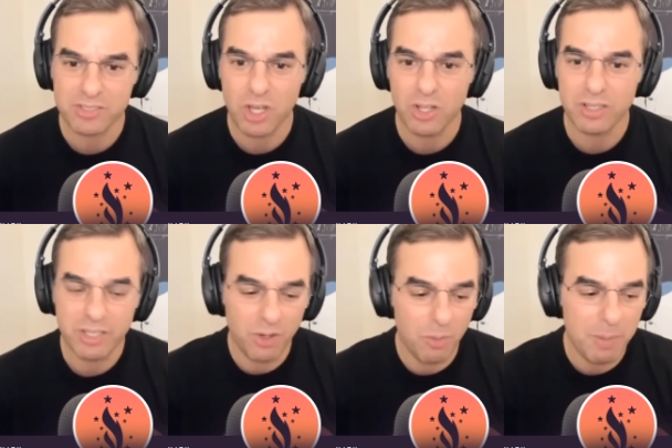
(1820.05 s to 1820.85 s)
All,
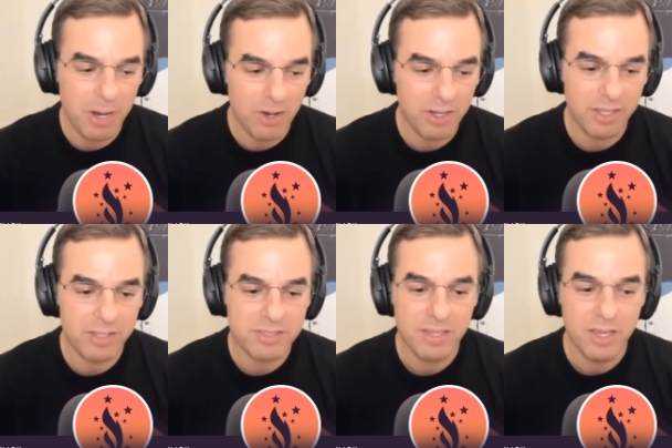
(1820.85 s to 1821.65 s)

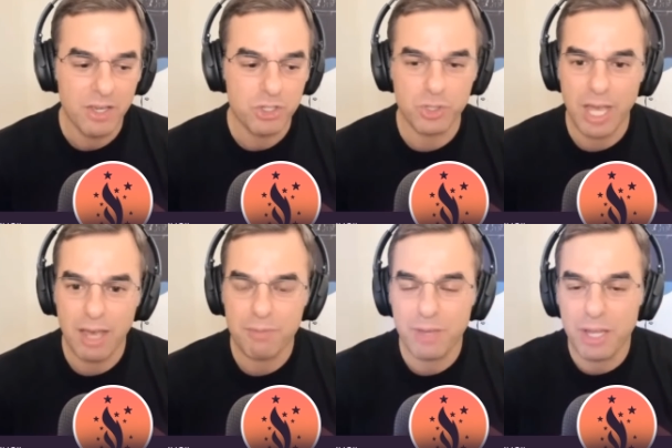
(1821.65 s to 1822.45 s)
Americans should
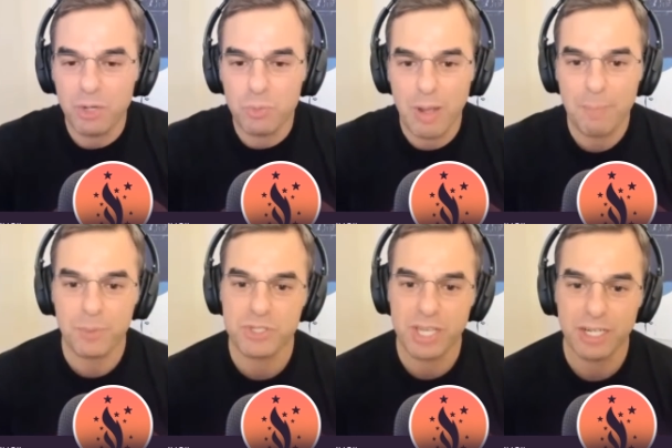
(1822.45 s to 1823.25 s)
have a
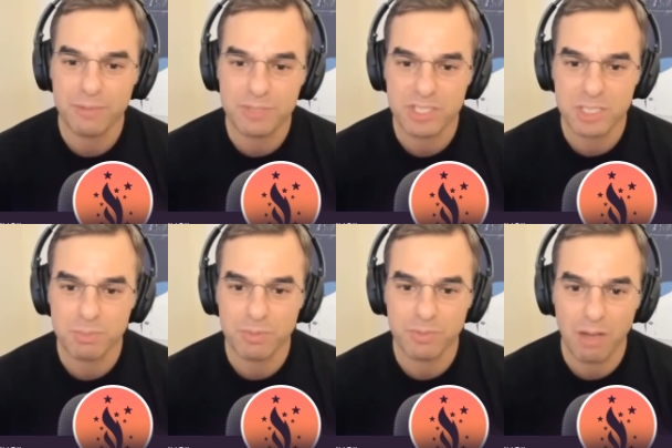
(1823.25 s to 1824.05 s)
representative
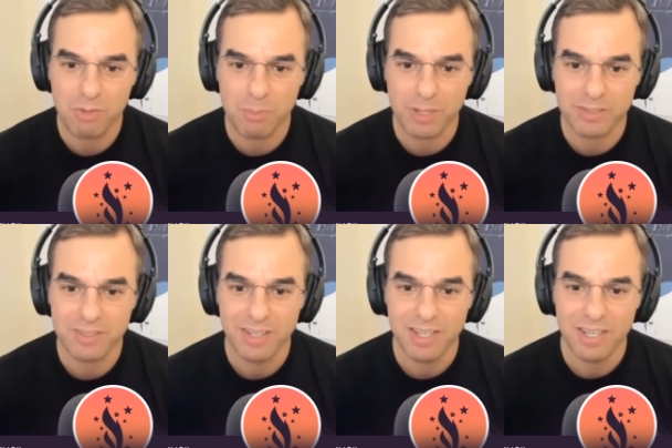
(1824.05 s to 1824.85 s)
system of government
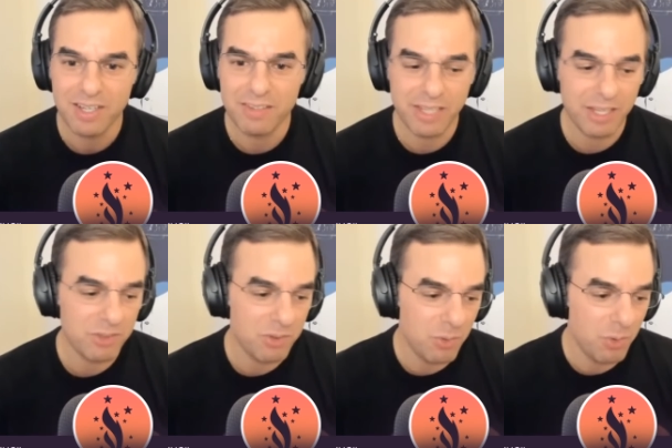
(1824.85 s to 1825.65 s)

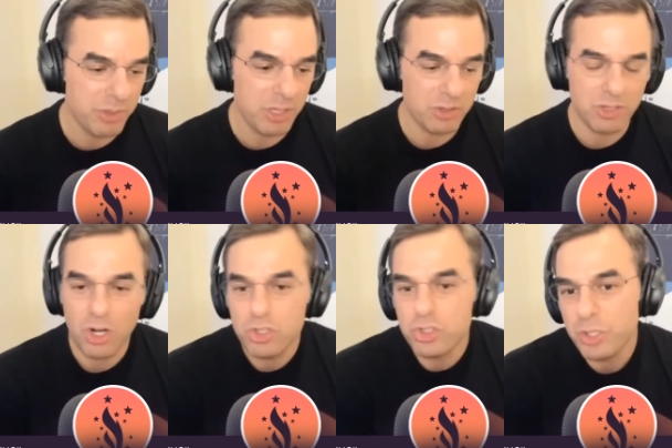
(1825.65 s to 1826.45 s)
that
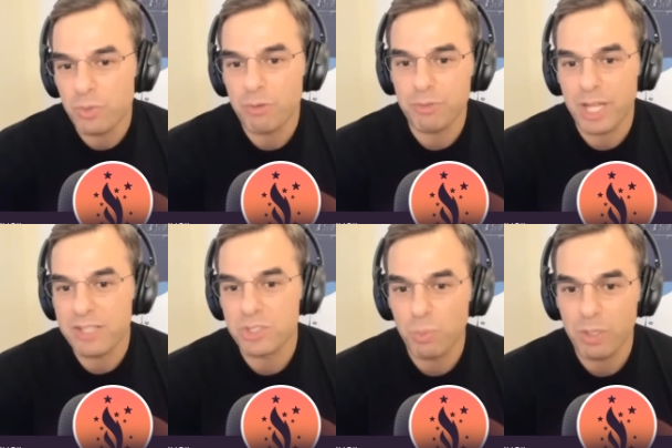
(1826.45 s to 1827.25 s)
largely
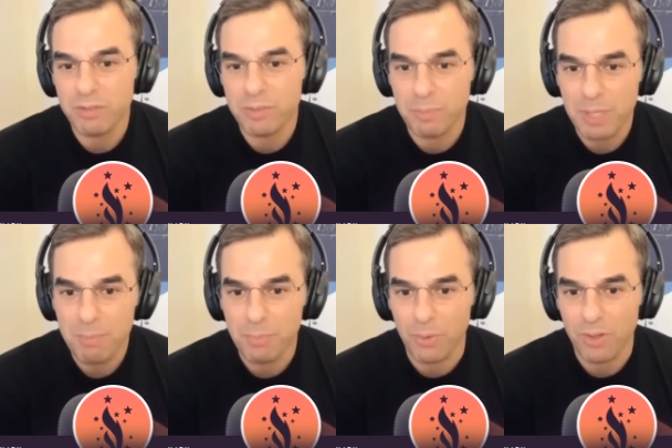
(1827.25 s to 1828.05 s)
reflects the will of the
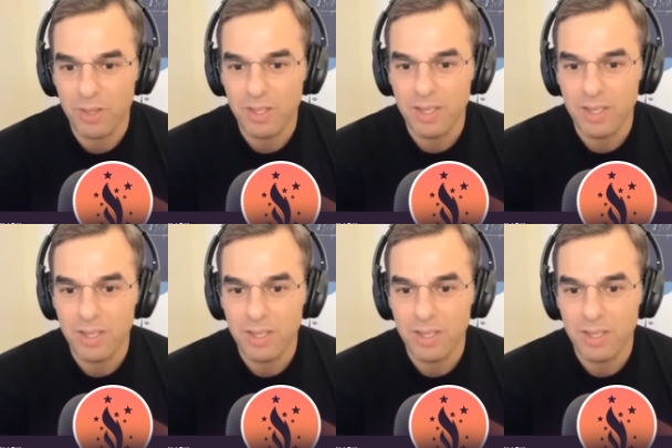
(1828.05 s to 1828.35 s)
people.